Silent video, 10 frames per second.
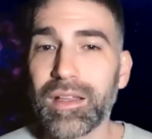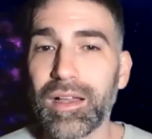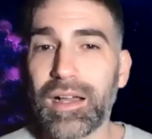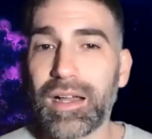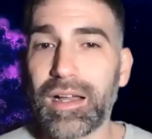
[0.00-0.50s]

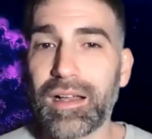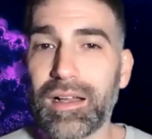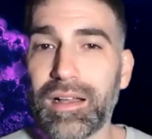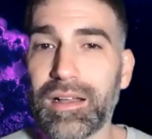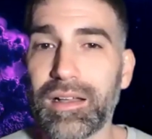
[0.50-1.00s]

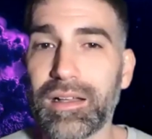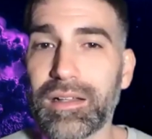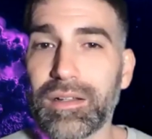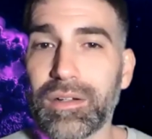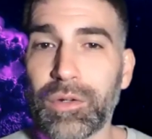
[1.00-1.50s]

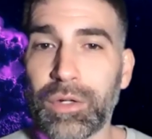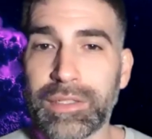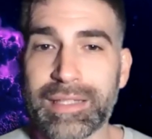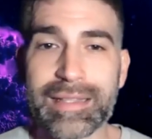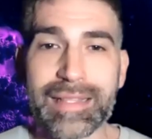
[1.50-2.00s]

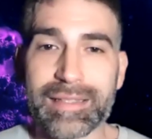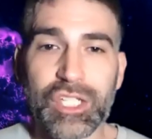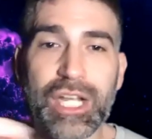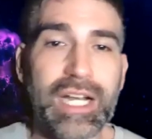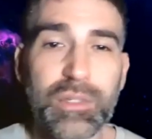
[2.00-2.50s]
that the
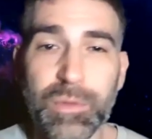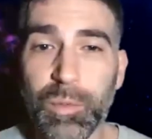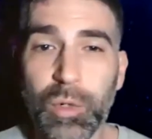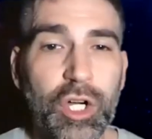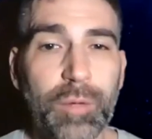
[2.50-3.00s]
challenge was
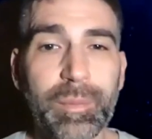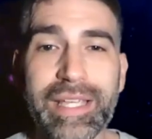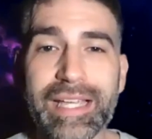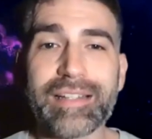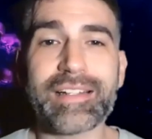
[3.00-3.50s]
more
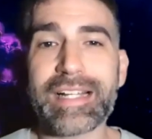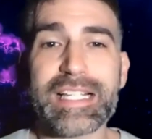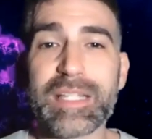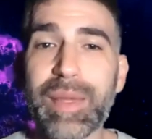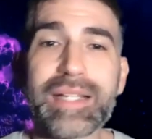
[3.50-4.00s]
complicated than
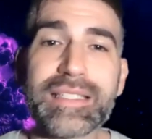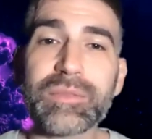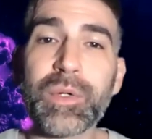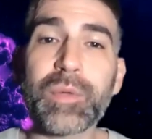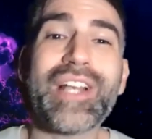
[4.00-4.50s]

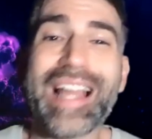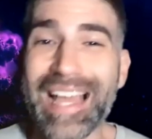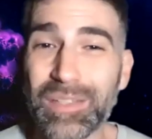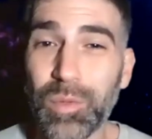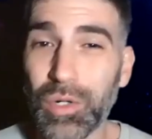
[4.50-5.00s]
expected, we will
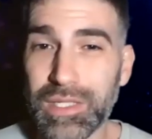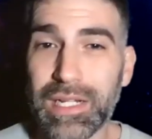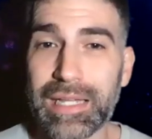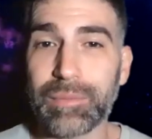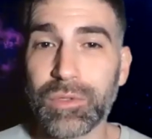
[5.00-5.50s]
add more
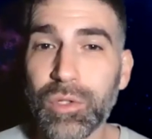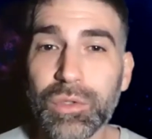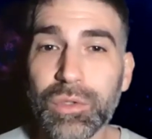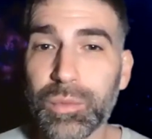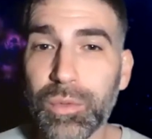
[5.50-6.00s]
time.
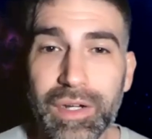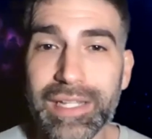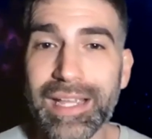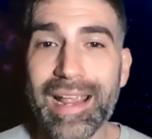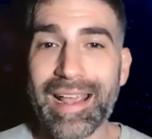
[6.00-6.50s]
Don't
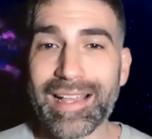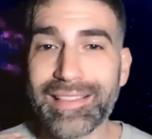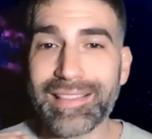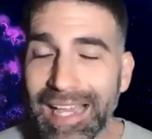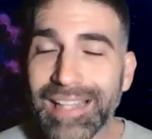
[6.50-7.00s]
worry.
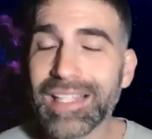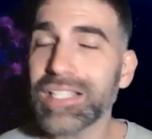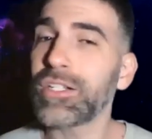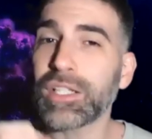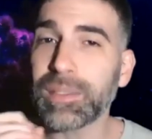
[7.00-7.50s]
At the end,
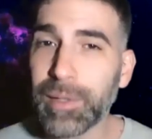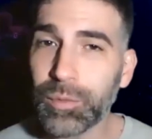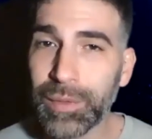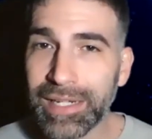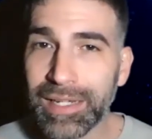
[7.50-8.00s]
it's not about
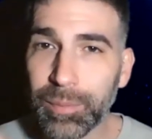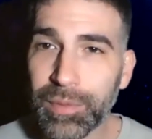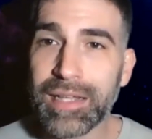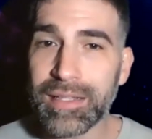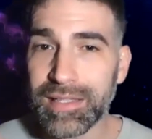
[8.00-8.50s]
winning a
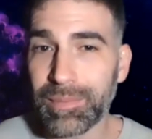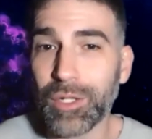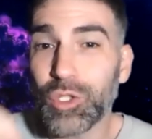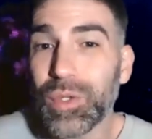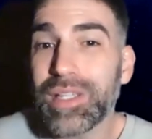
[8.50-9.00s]
prize. It's
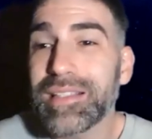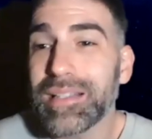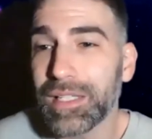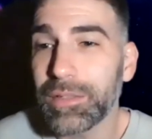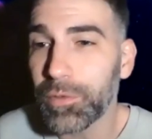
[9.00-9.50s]
about doing
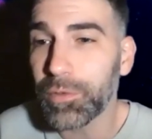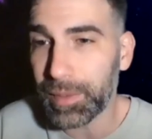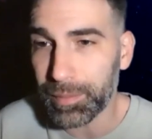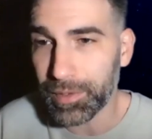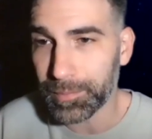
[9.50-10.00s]
something for
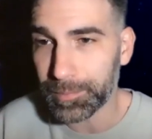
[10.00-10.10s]
people.